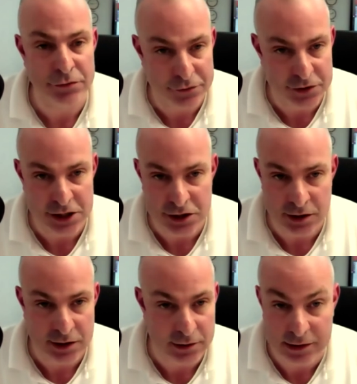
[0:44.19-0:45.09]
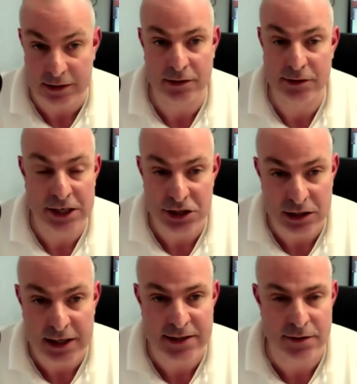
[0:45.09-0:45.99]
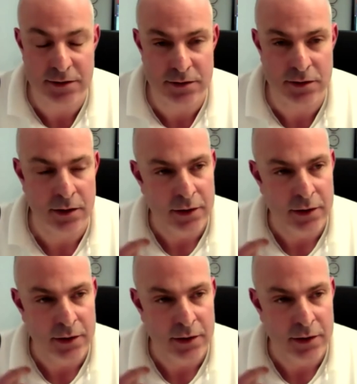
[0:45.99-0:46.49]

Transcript: of teaching lessons.